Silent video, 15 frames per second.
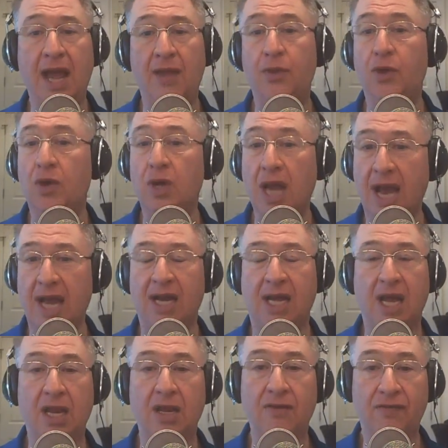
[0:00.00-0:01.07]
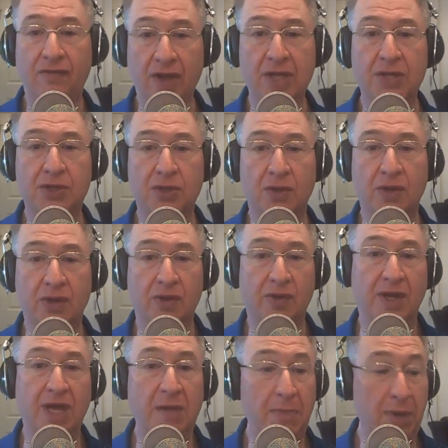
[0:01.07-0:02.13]
and they're not getting flustered and they're
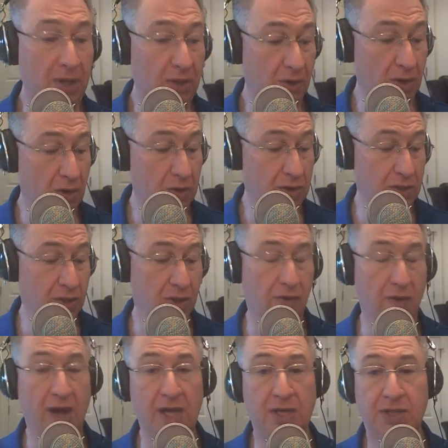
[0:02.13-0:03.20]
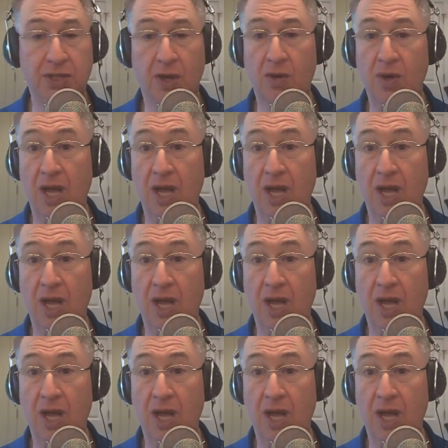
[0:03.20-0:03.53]
keeping their nose to the grindstone